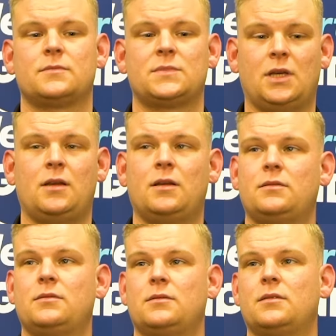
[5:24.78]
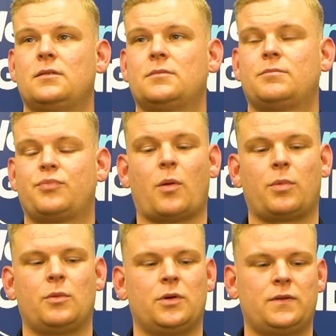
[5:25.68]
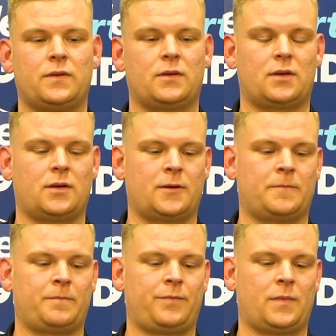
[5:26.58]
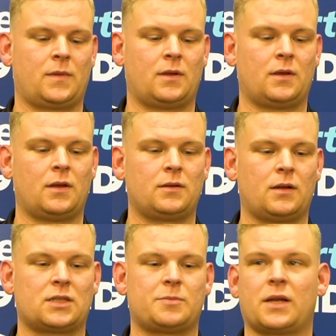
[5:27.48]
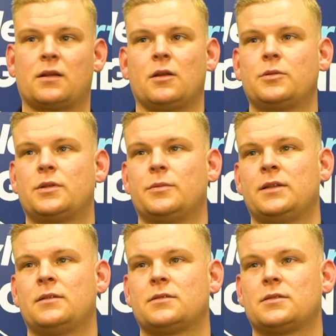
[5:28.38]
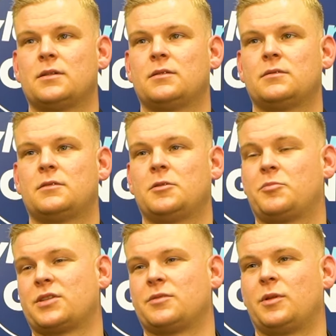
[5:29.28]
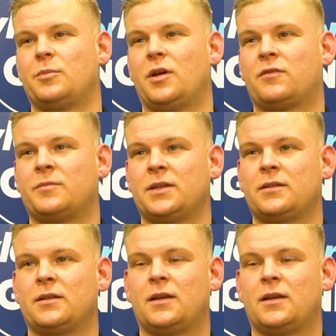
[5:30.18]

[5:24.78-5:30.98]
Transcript: Yeah, probably would. They'll expect Luke to win, so the pressure will be off me.